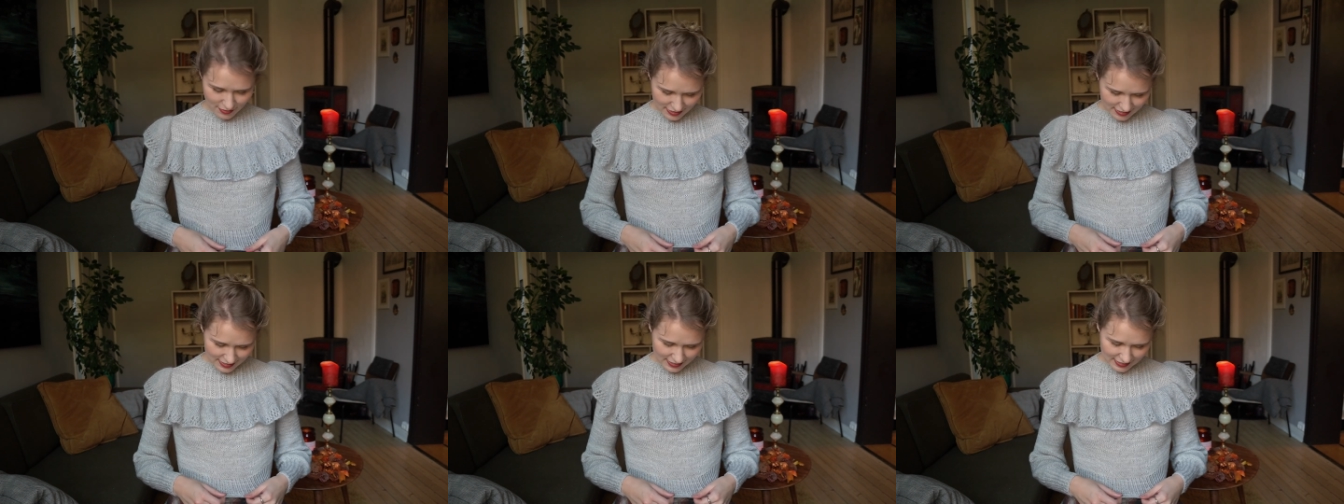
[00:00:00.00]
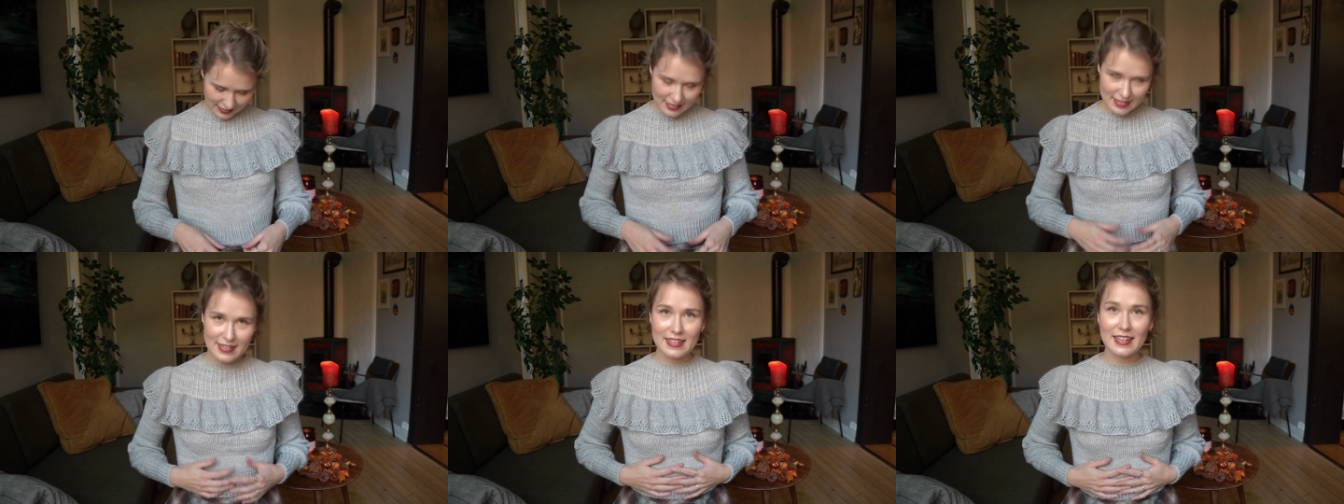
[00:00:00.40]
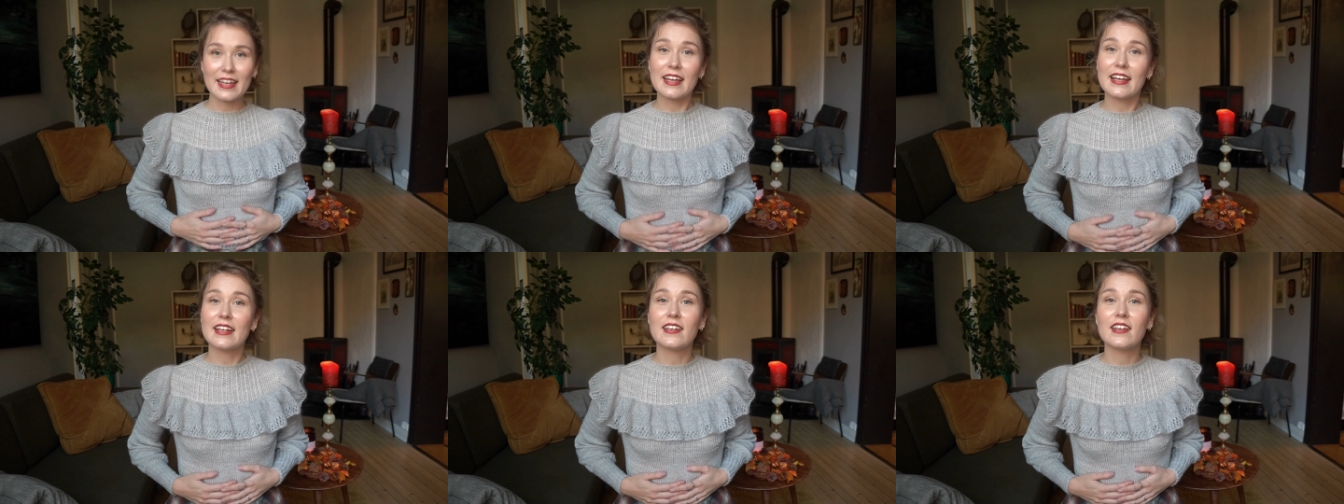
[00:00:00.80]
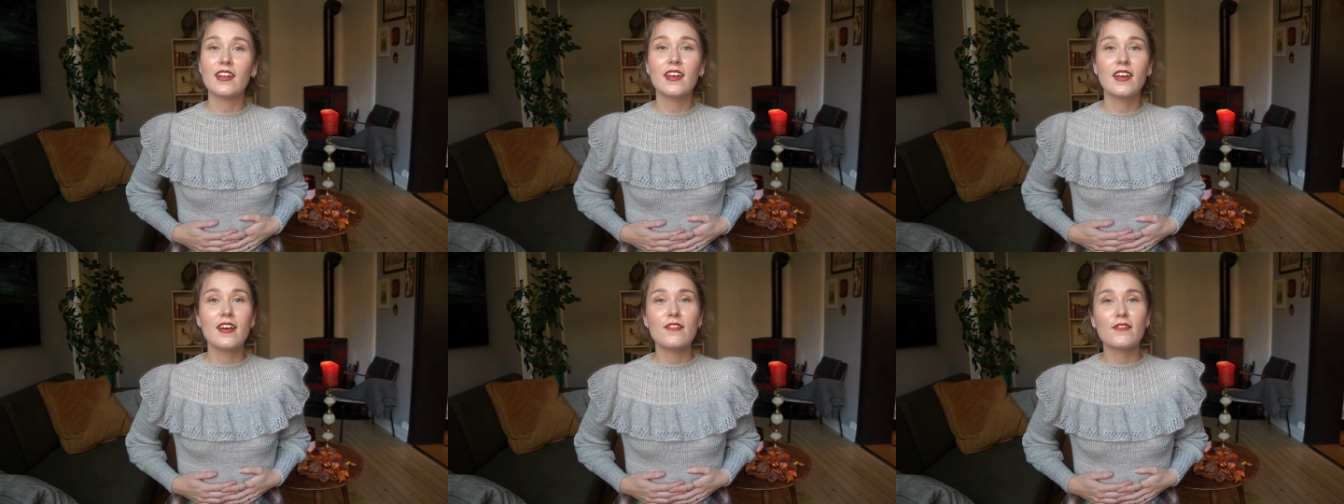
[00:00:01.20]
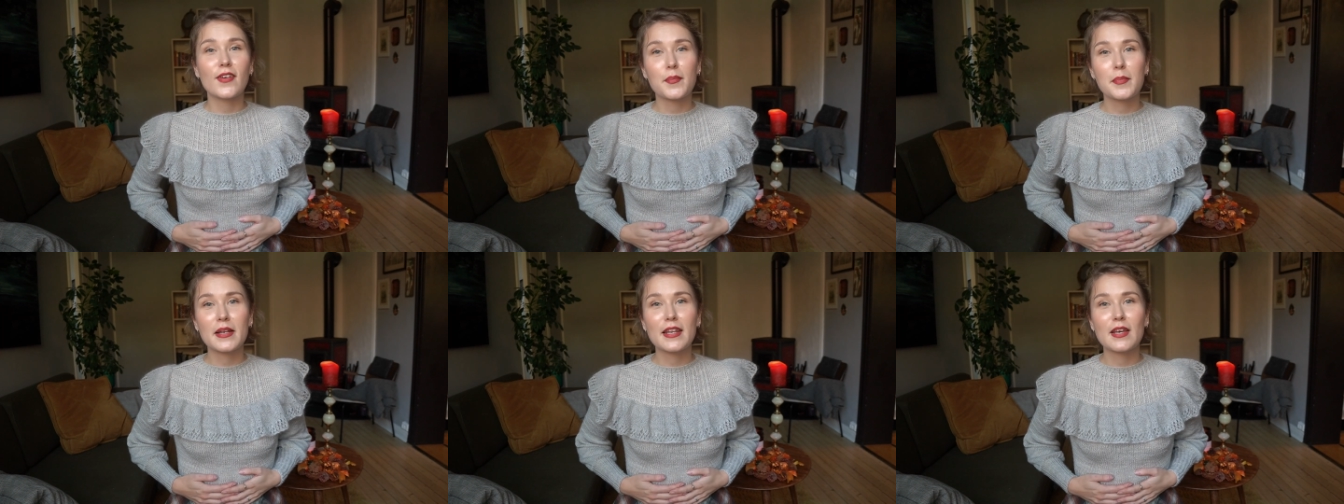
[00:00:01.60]
is knit in
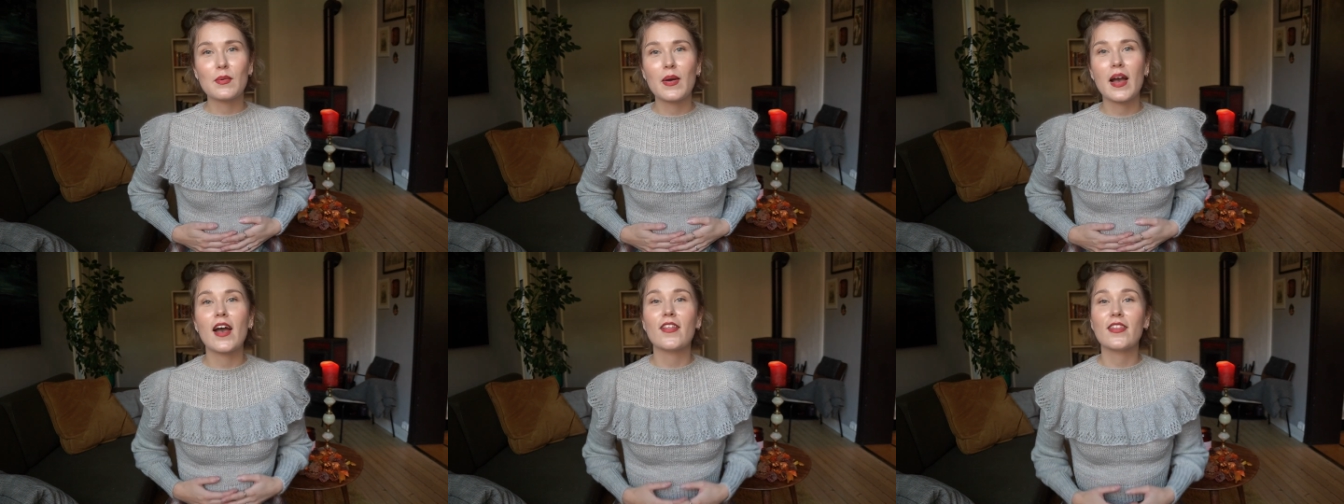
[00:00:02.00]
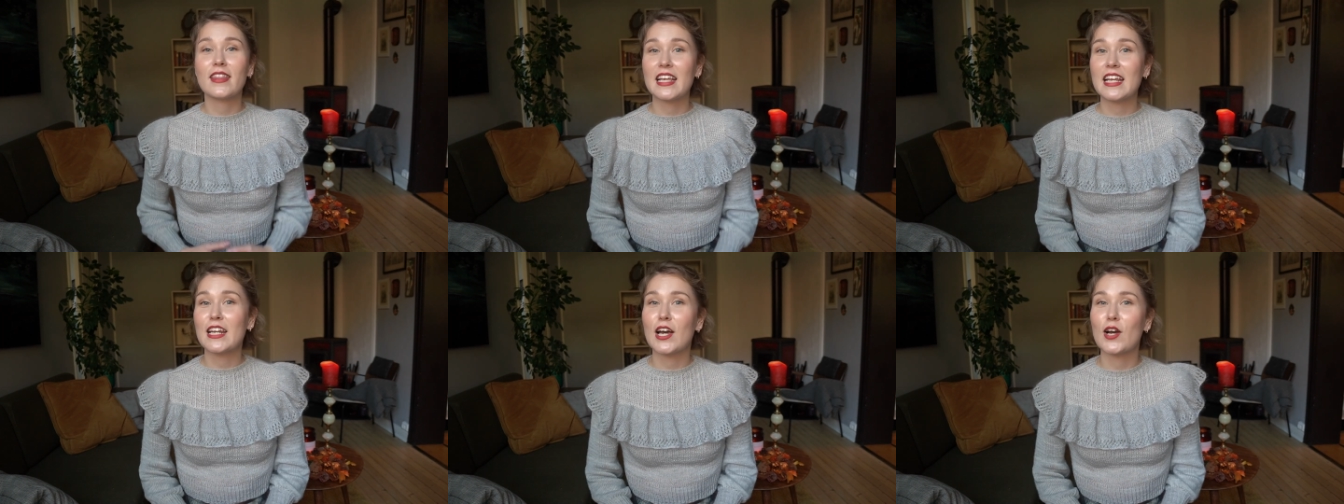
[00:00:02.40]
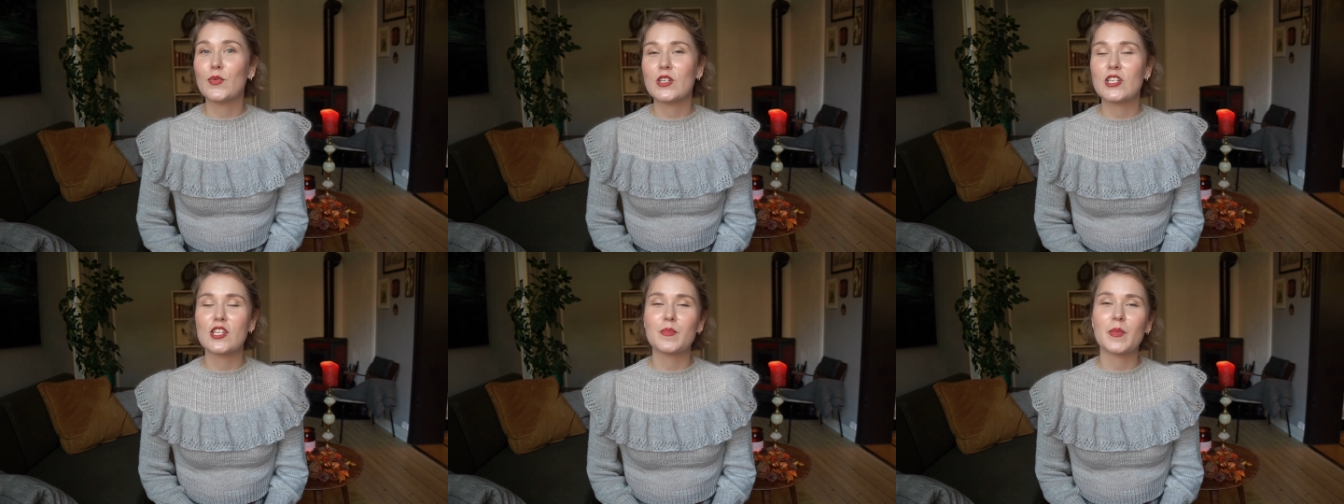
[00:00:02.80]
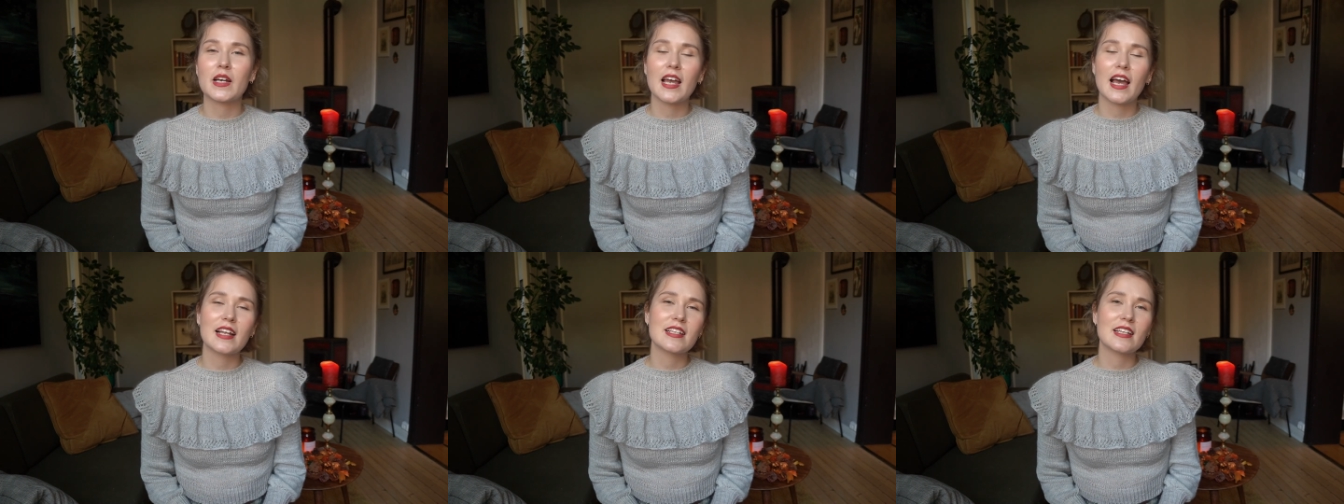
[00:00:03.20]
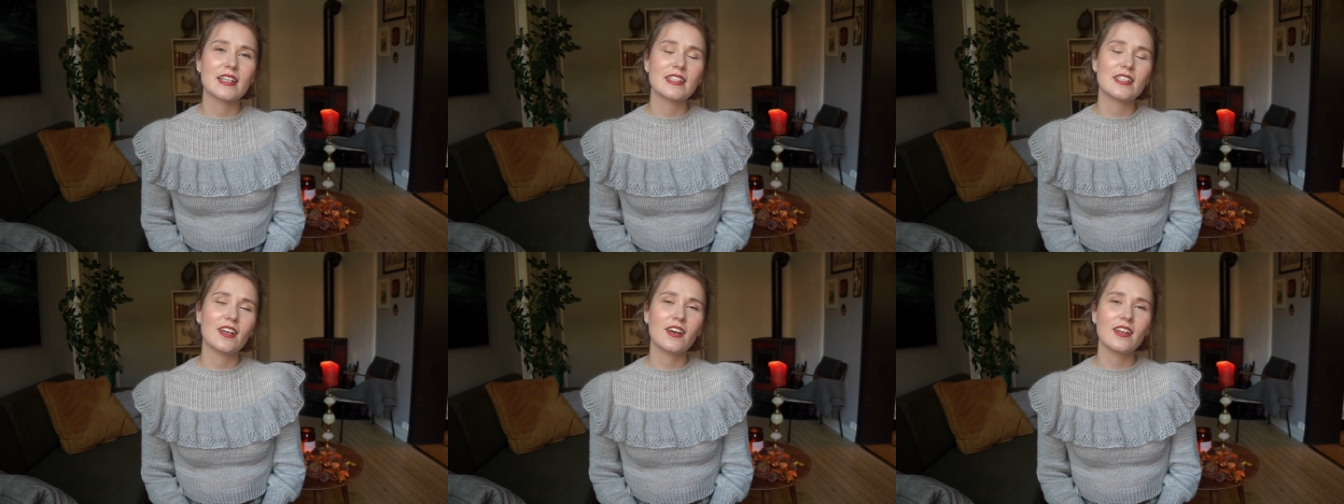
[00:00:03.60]
Fabel Knitwear Athena, which is my
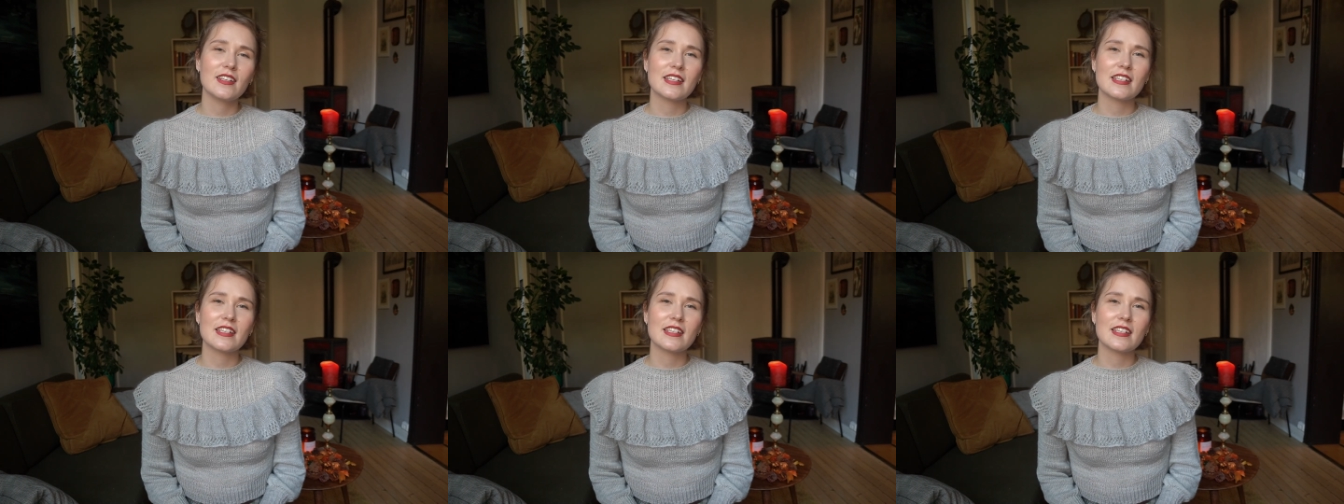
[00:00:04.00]
hand-dyed yarn.